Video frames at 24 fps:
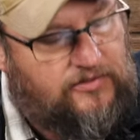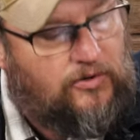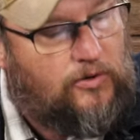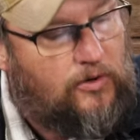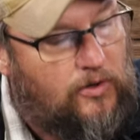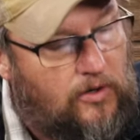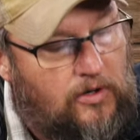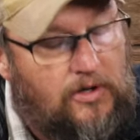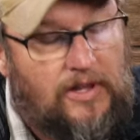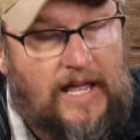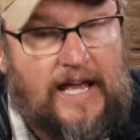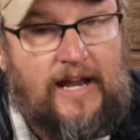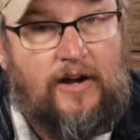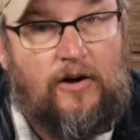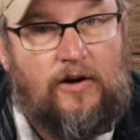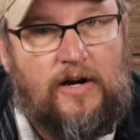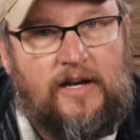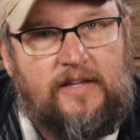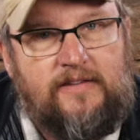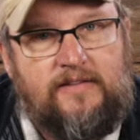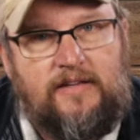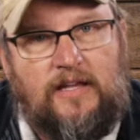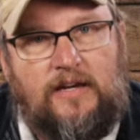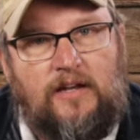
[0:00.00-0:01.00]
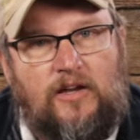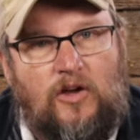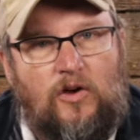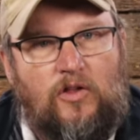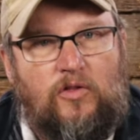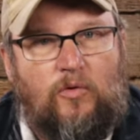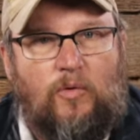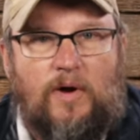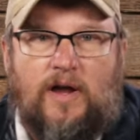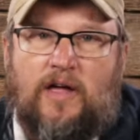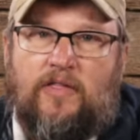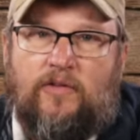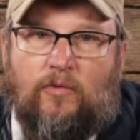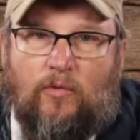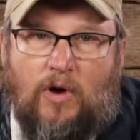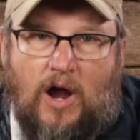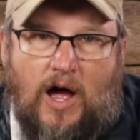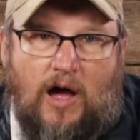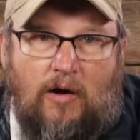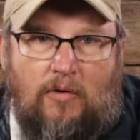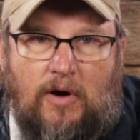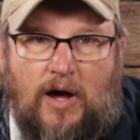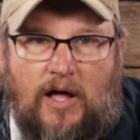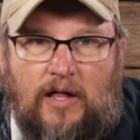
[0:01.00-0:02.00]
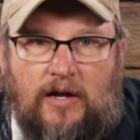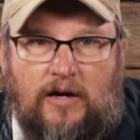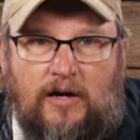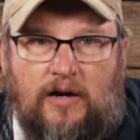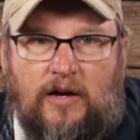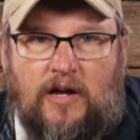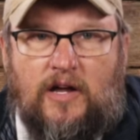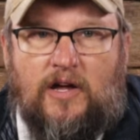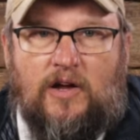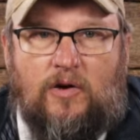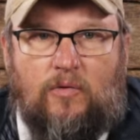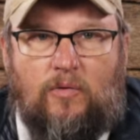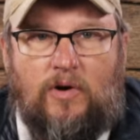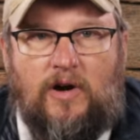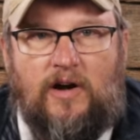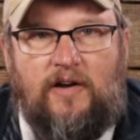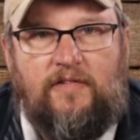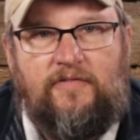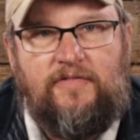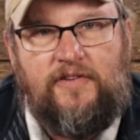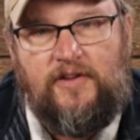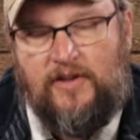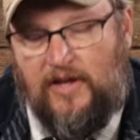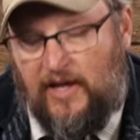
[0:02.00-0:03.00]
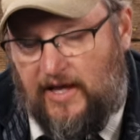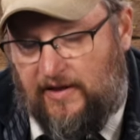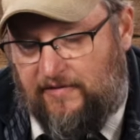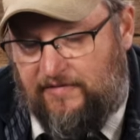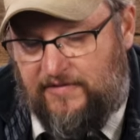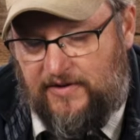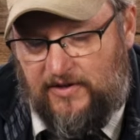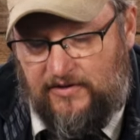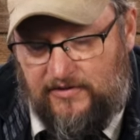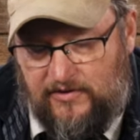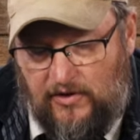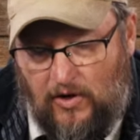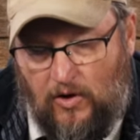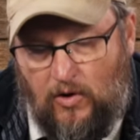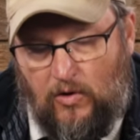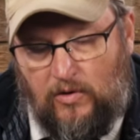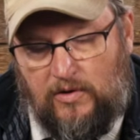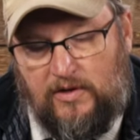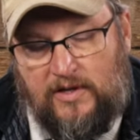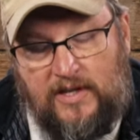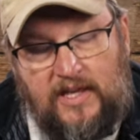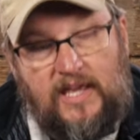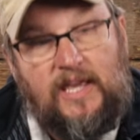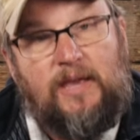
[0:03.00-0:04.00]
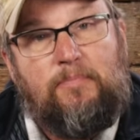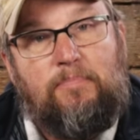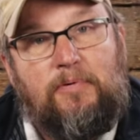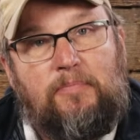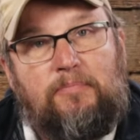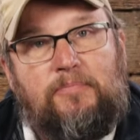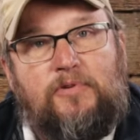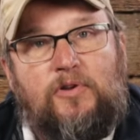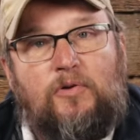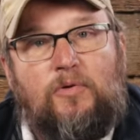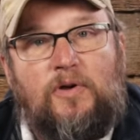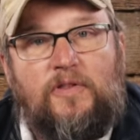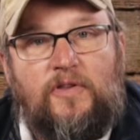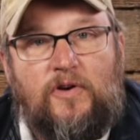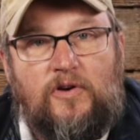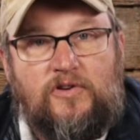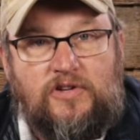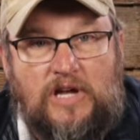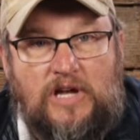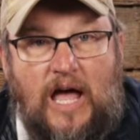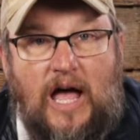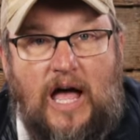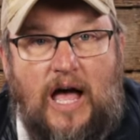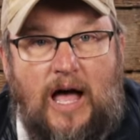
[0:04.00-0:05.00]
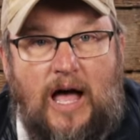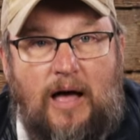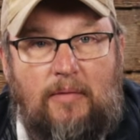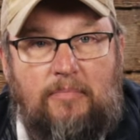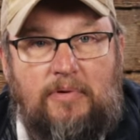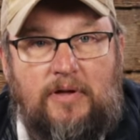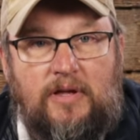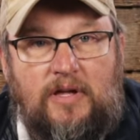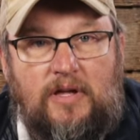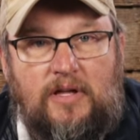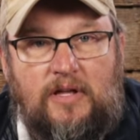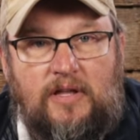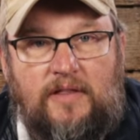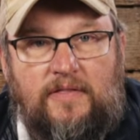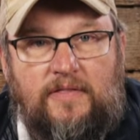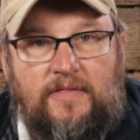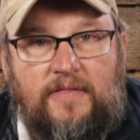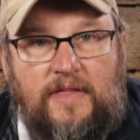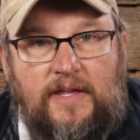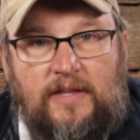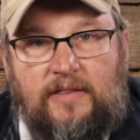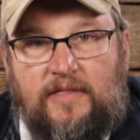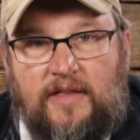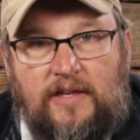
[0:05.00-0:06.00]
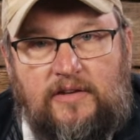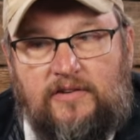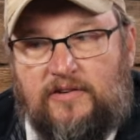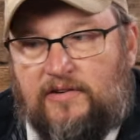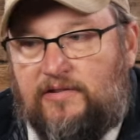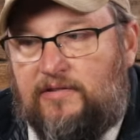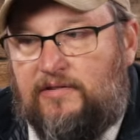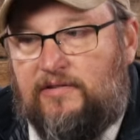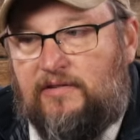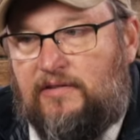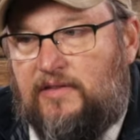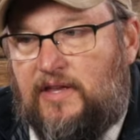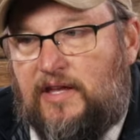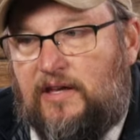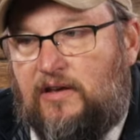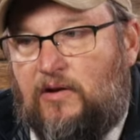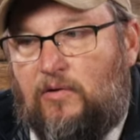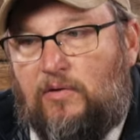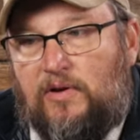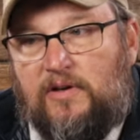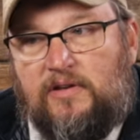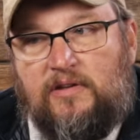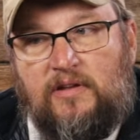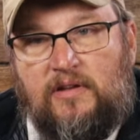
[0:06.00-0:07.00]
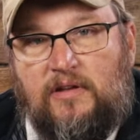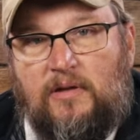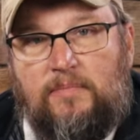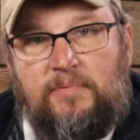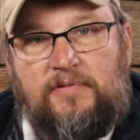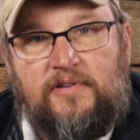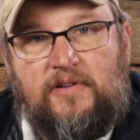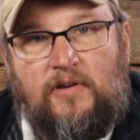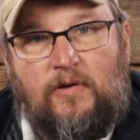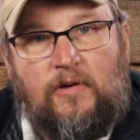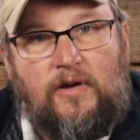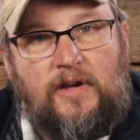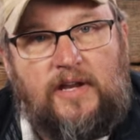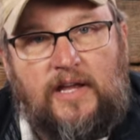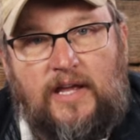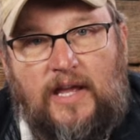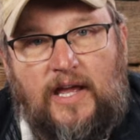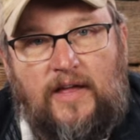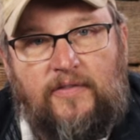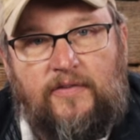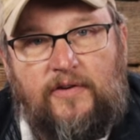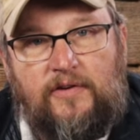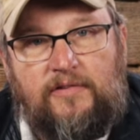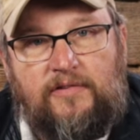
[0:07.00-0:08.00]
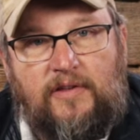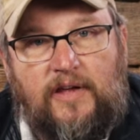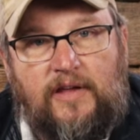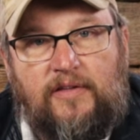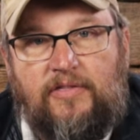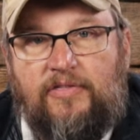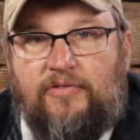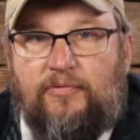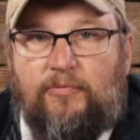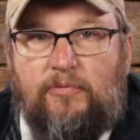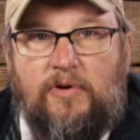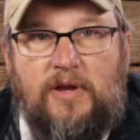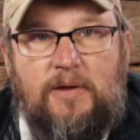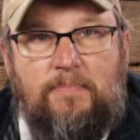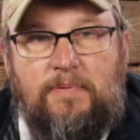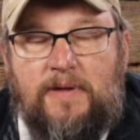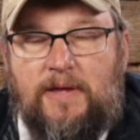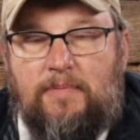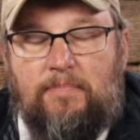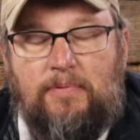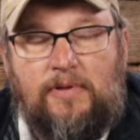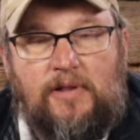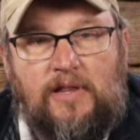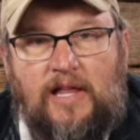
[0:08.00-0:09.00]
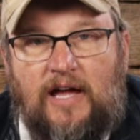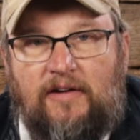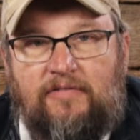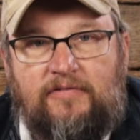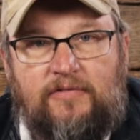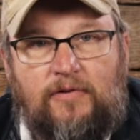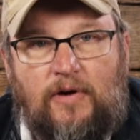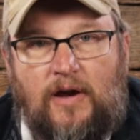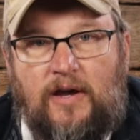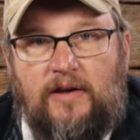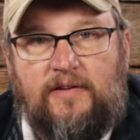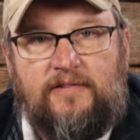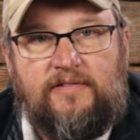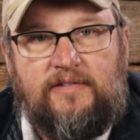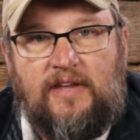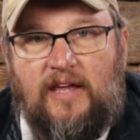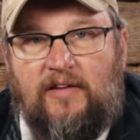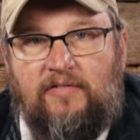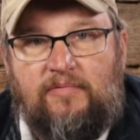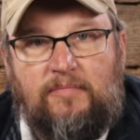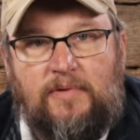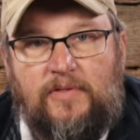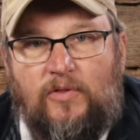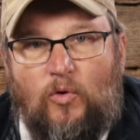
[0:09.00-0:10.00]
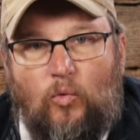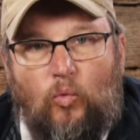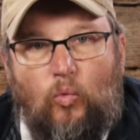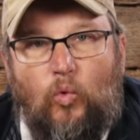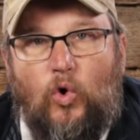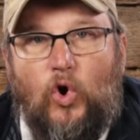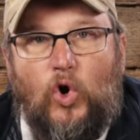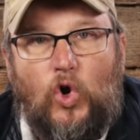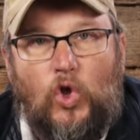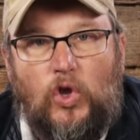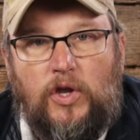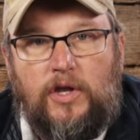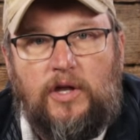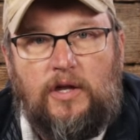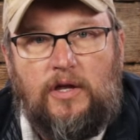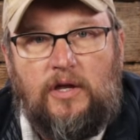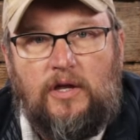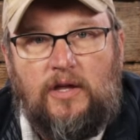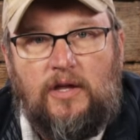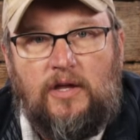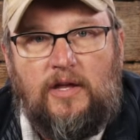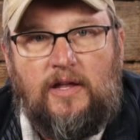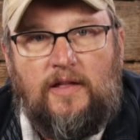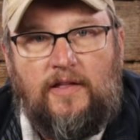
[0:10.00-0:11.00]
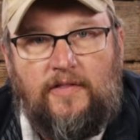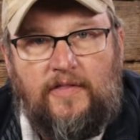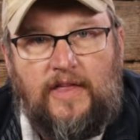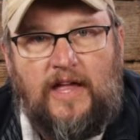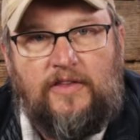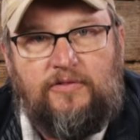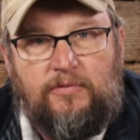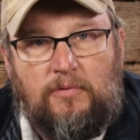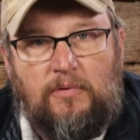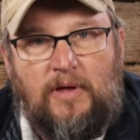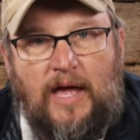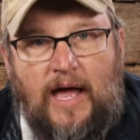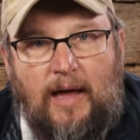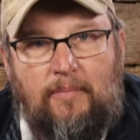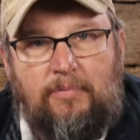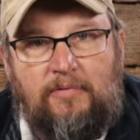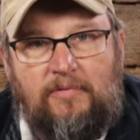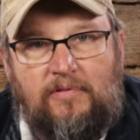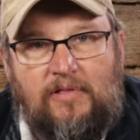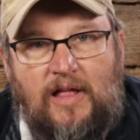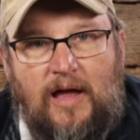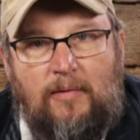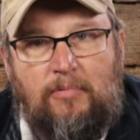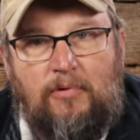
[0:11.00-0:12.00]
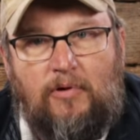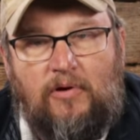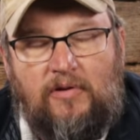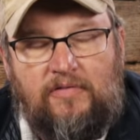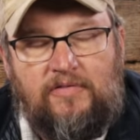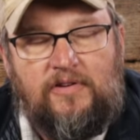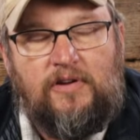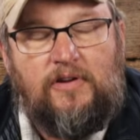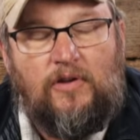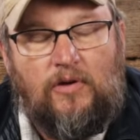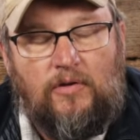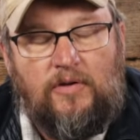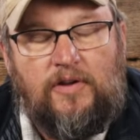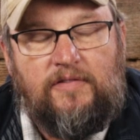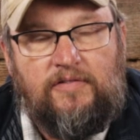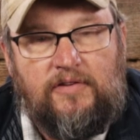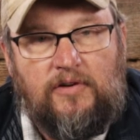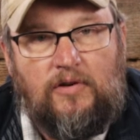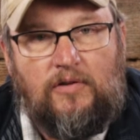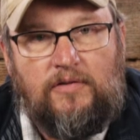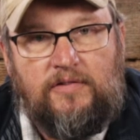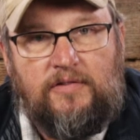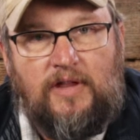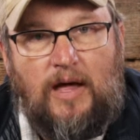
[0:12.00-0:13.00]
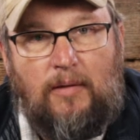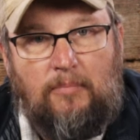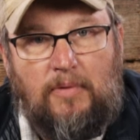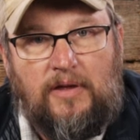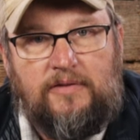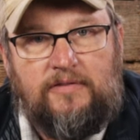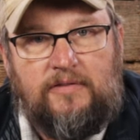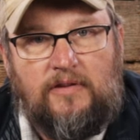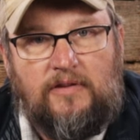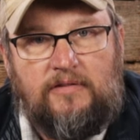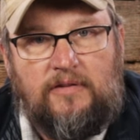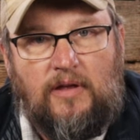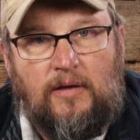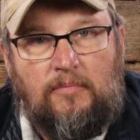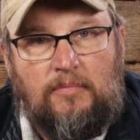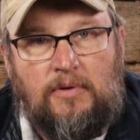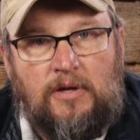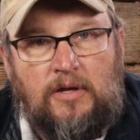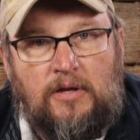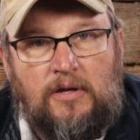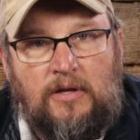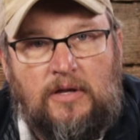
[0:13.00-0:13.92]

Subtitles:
sooner or later, it's going to go the way of the Rottweiler, where if you don't keep them doing their job, they go into obscurity. And there's like three people left trying to save them in the world. And that's what will happen with Labrador if you don't stop messing this up.